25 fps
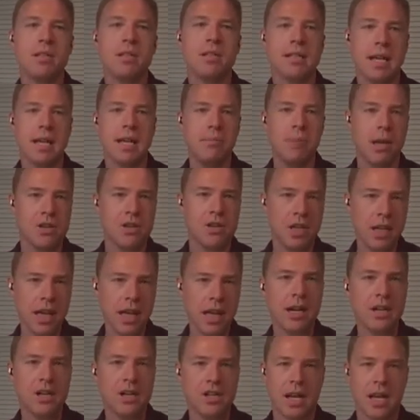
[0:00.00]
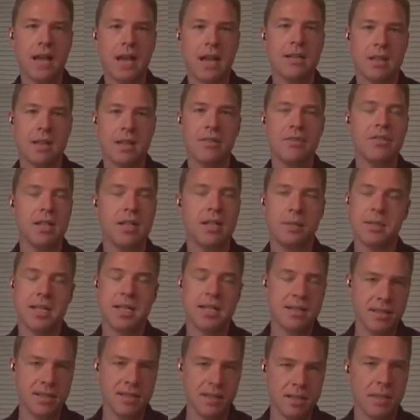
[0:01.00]
the time you actually get a check is oftentimes like
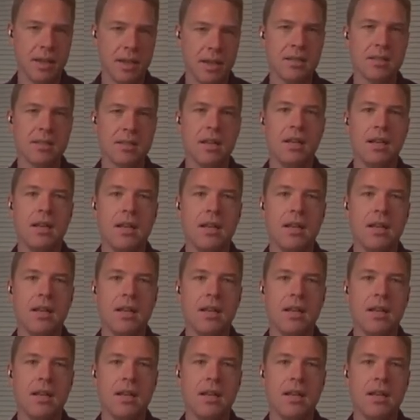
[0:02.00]
six months.